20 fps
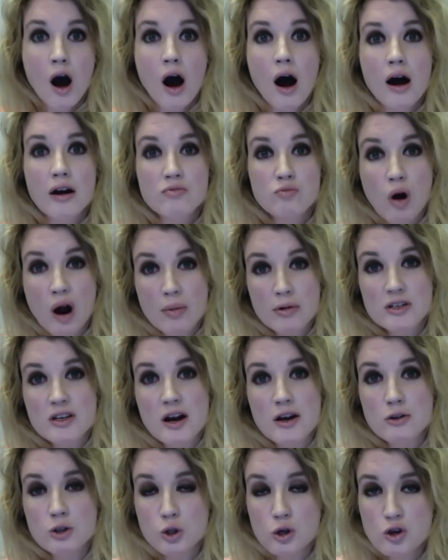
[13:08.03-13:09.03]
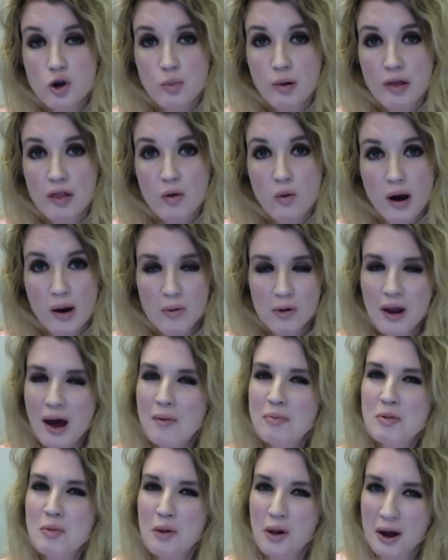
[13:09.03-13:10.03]
Uh, Robert Downey Jr., by the way, will
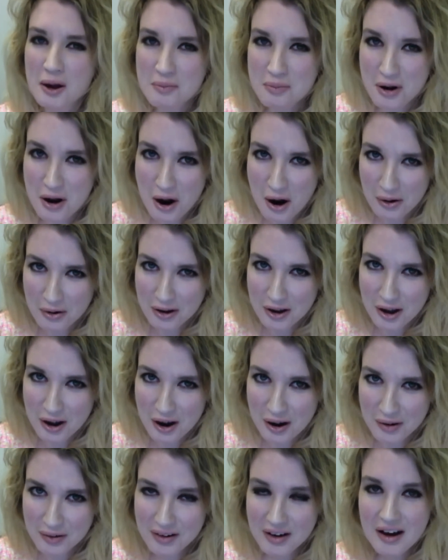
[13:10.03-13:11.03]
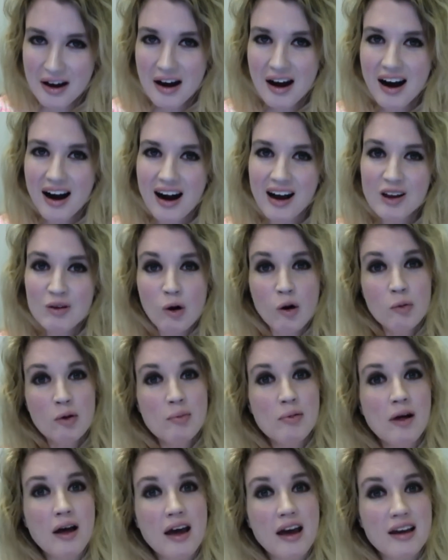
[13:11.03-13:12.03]
not be playing Pinocchio. Uh, he won't
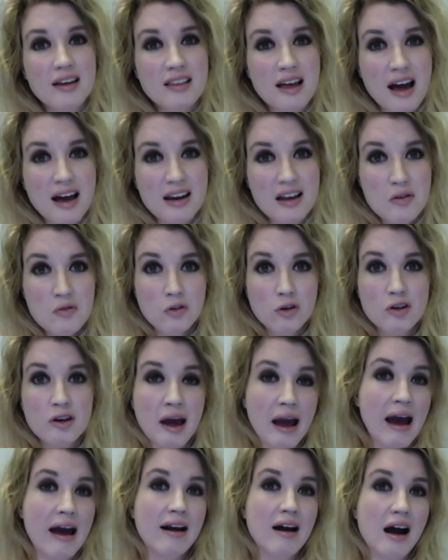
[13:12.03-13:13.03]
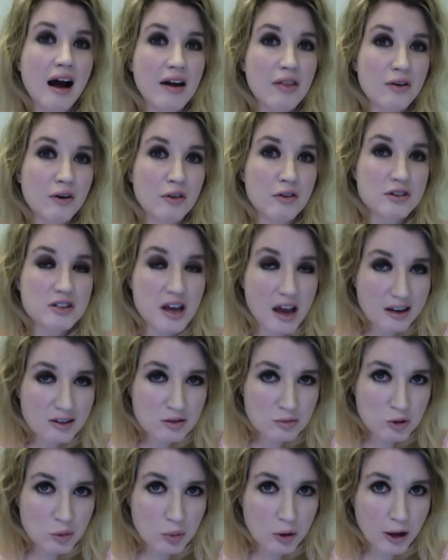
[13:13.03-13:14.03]
be playing that evil cat either that takes
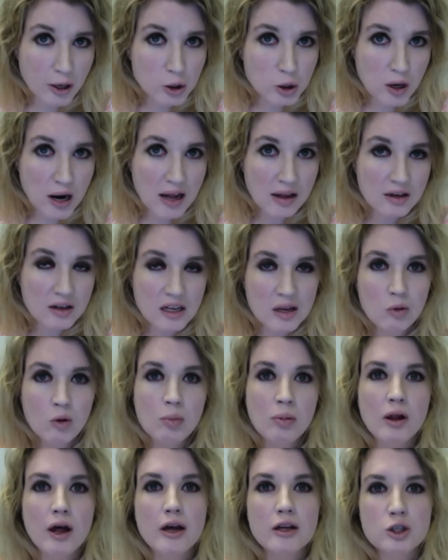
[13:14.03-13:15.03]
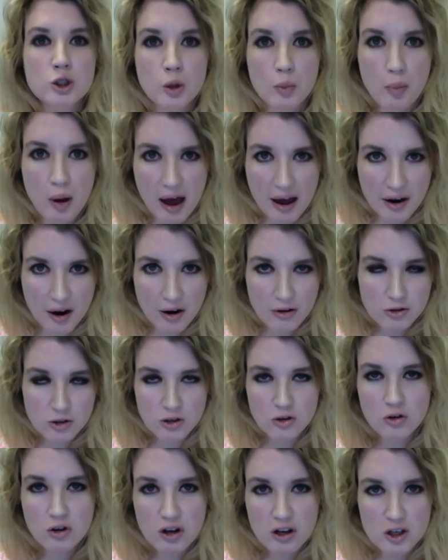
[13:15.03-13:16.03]
him to Pleasure Island. He will play Geppetto. Geppetto. So
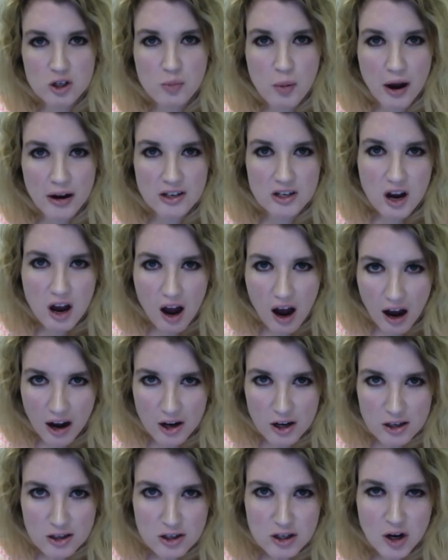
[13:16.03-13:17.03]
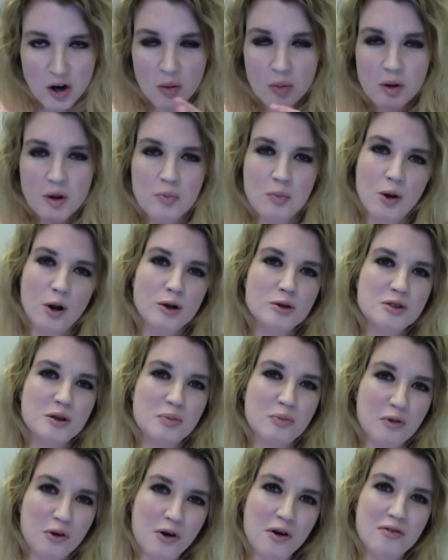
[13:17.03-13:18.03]
you could expect a considerably bulked
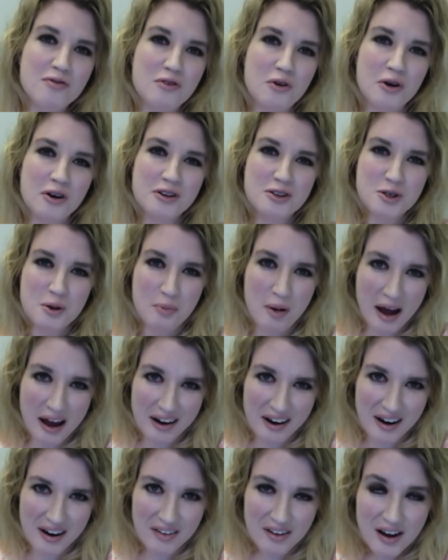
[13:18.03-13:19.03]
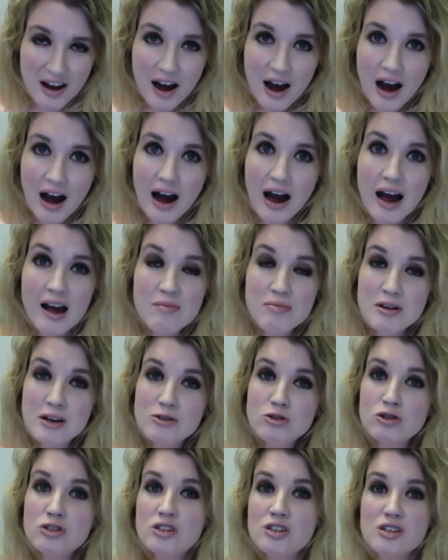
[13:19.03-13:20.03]
up role for Geppetto. Uh, it'd be
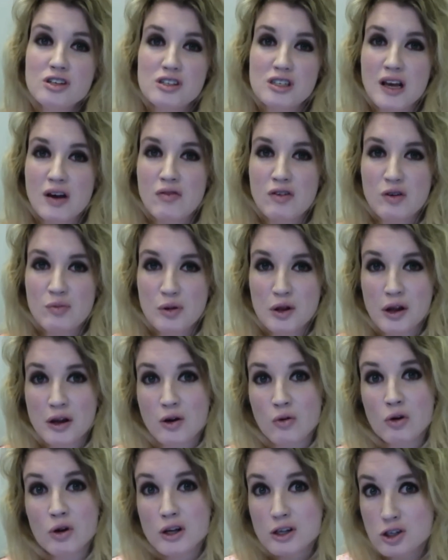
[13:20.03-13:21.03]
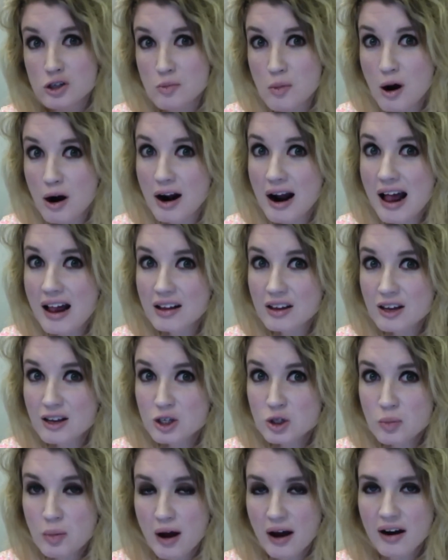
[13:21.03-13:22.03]
interesting to see if he'd be like a really smart alecky
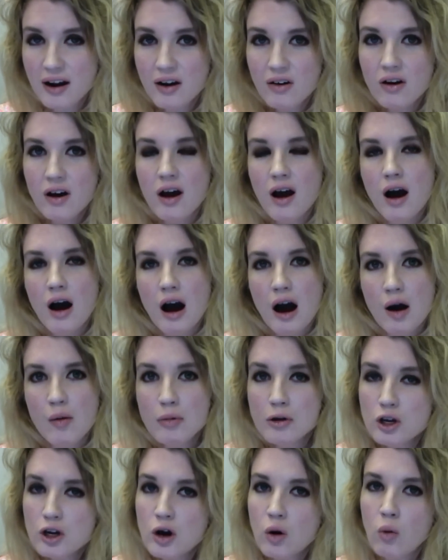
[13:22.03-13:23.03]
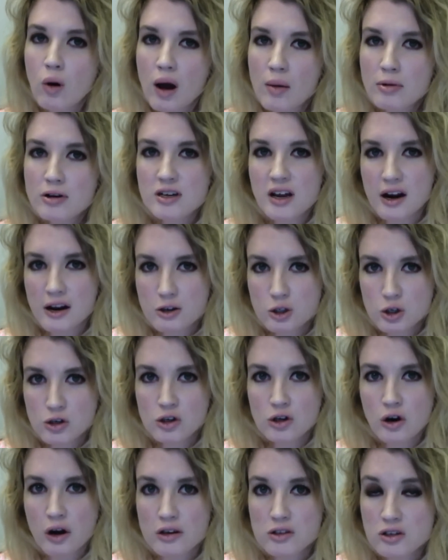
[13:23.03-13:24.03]
Geppetto. Uh, but you know, Robert Downey
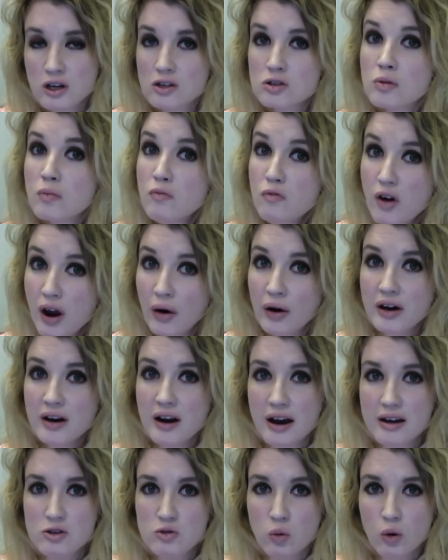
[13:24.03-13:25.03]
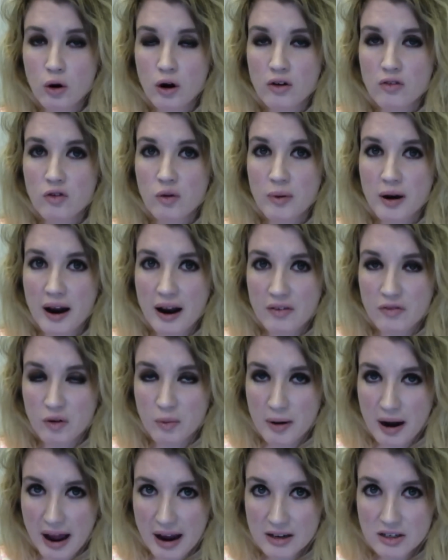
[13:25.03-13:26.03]
Jr. has done some very nice work from an from
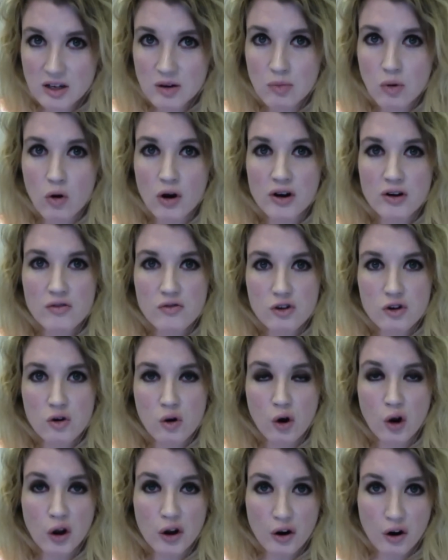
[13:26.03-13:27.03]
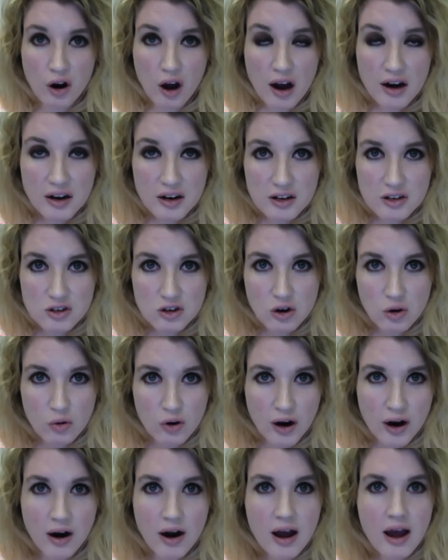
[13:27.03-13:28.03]
an acting point of view earlier on in his
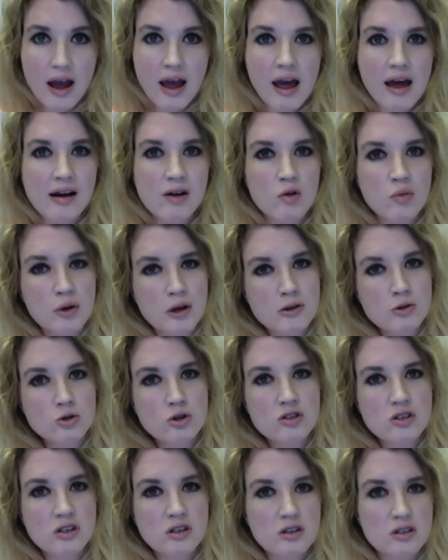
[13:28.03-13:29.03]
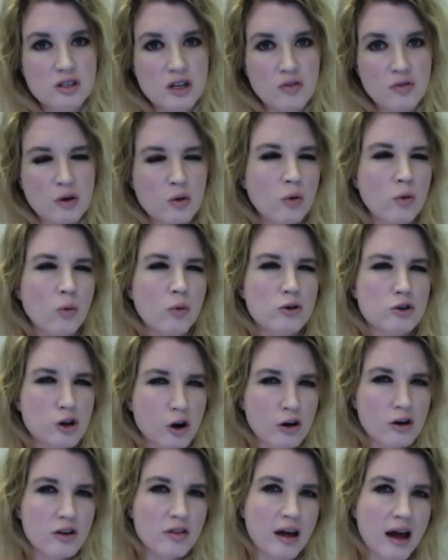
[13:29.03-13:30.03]
career, and it would be interesting to see if he would
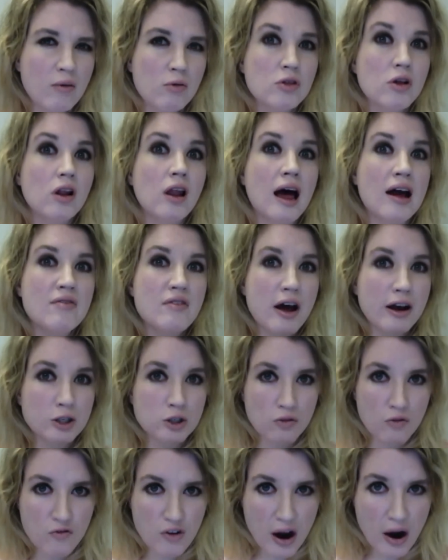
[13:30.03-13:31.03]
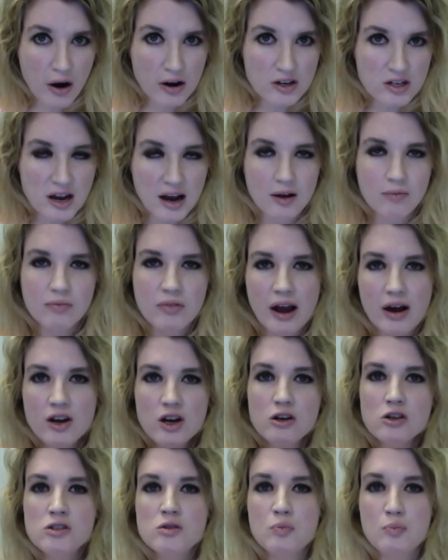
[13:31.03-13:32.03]
return to that with a live action fairy tale. Now,
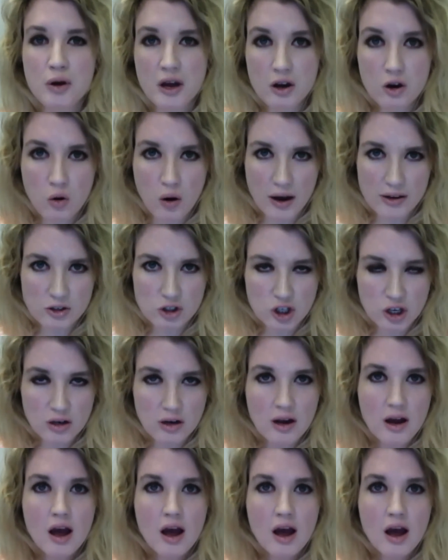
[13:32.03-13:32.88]
here's the big question.